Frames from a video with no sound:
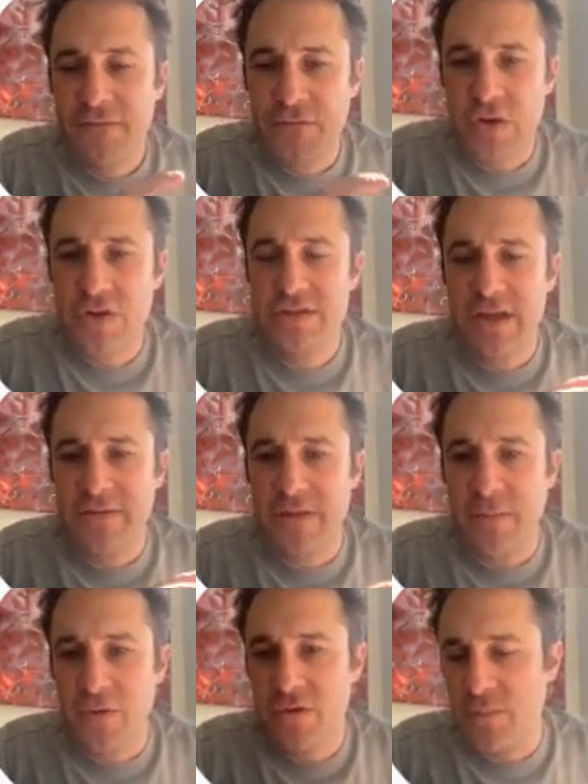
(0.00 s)
First of the
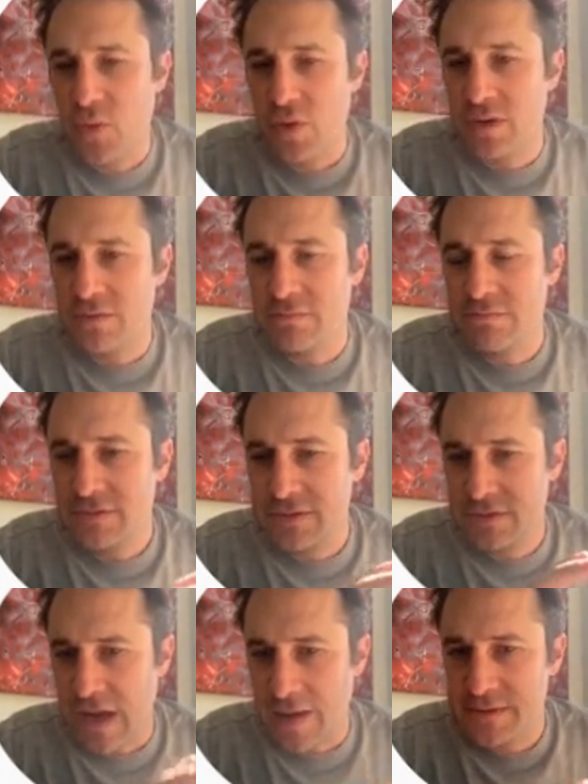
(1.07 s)
most important
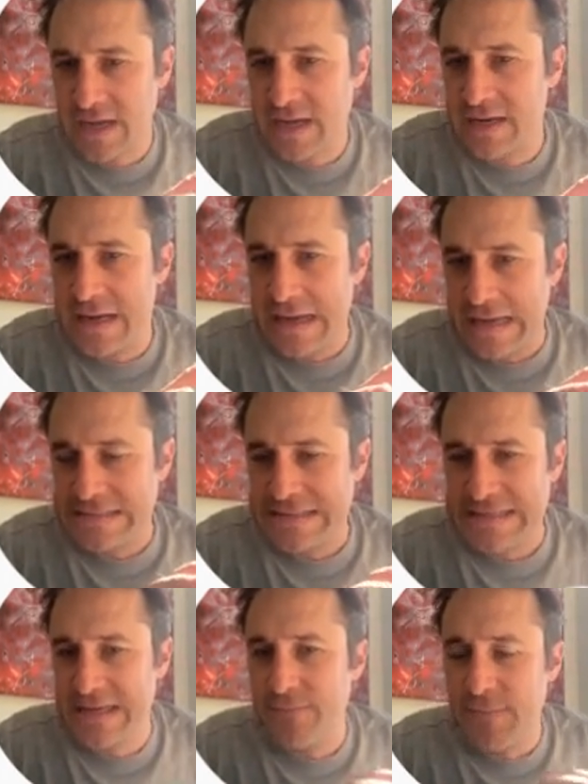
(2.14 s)
top 10
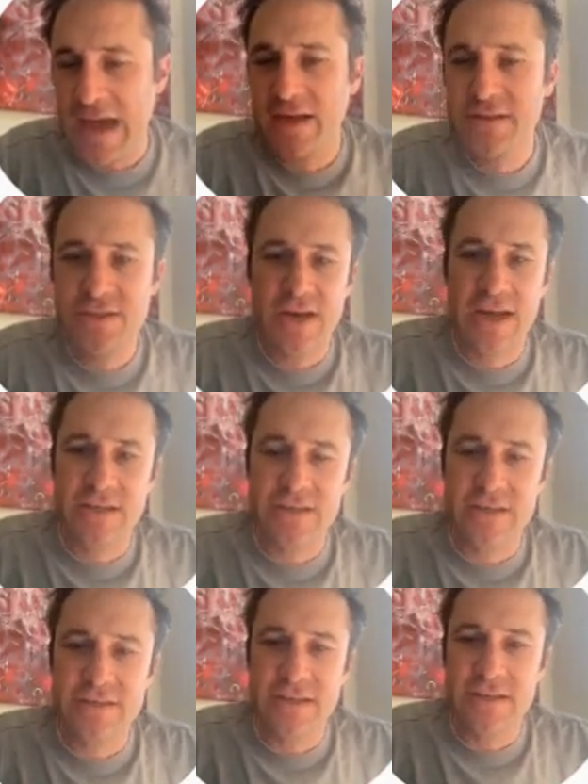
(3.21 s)
ACT math
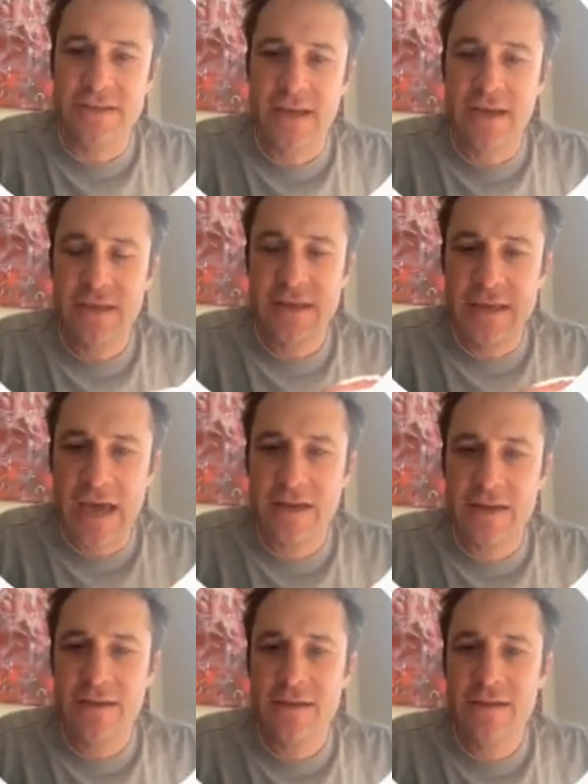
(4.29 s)
strategies is
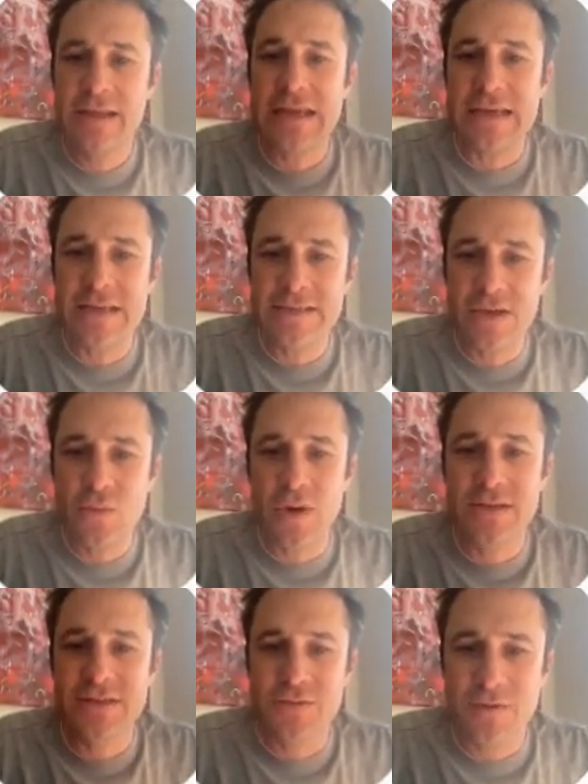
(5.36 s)
get the easy
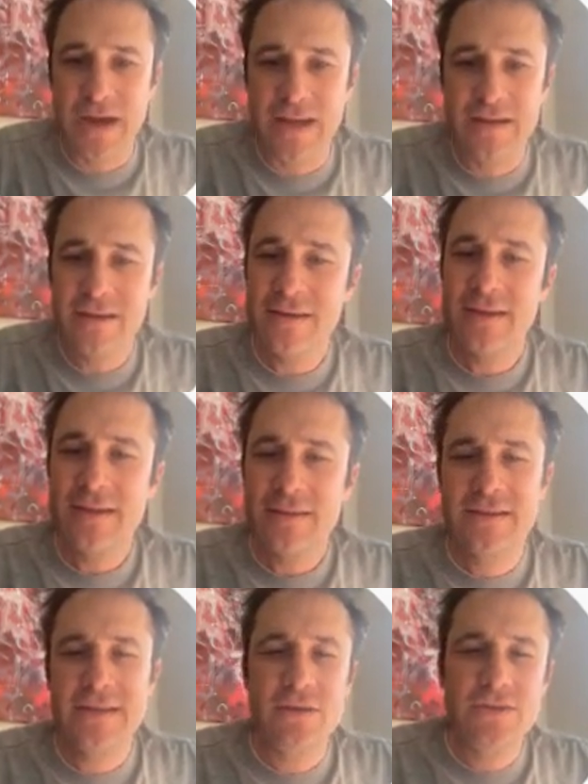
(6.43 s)
ones right.
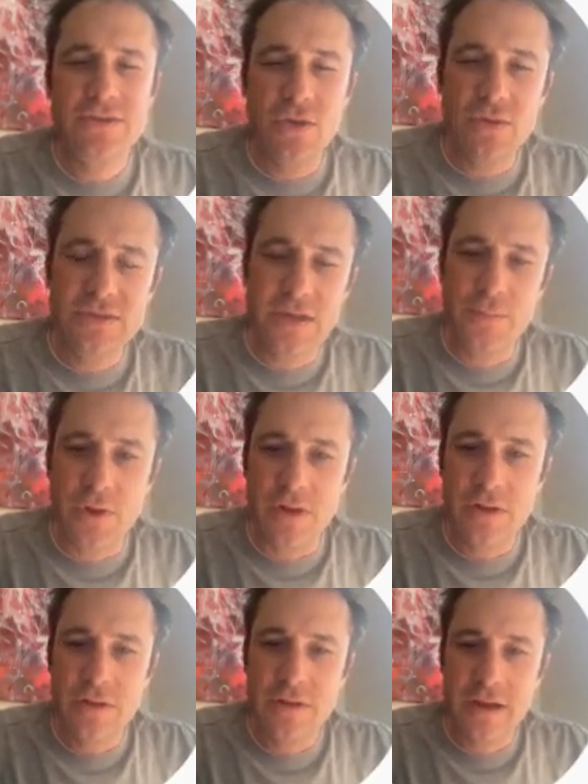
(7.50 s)
This sounds so
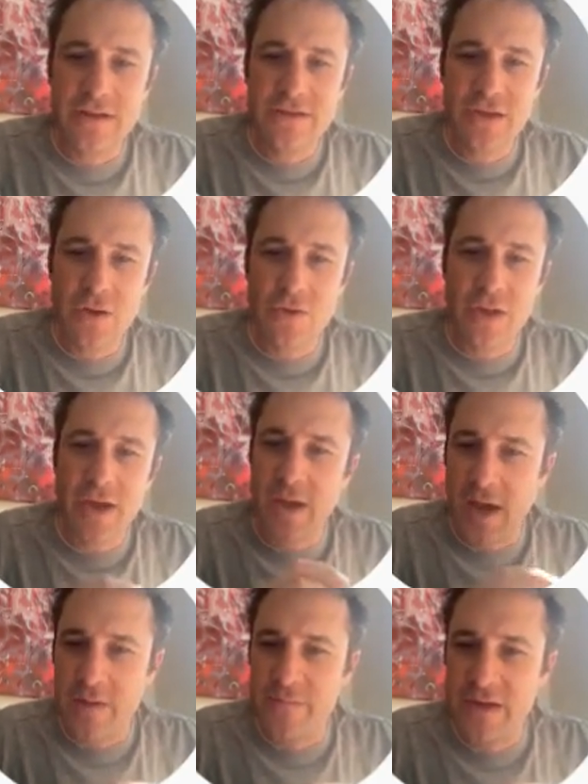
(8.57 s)
simple and so
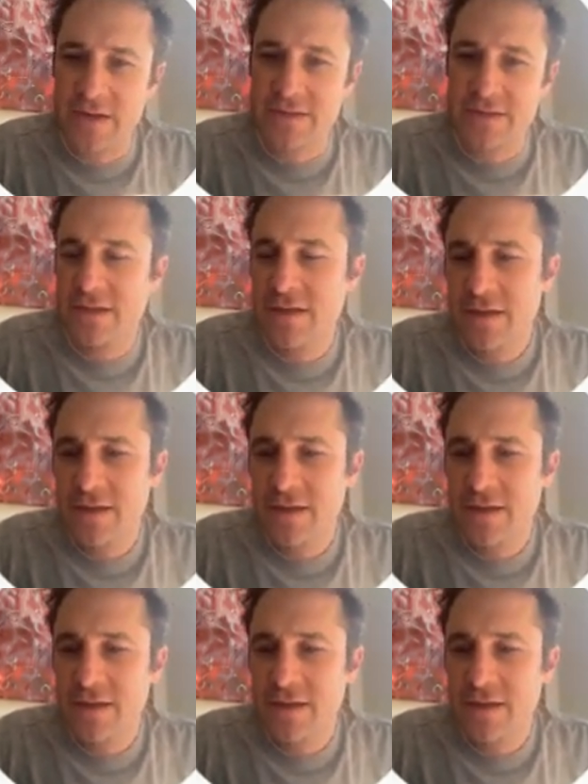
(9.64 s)
like obvious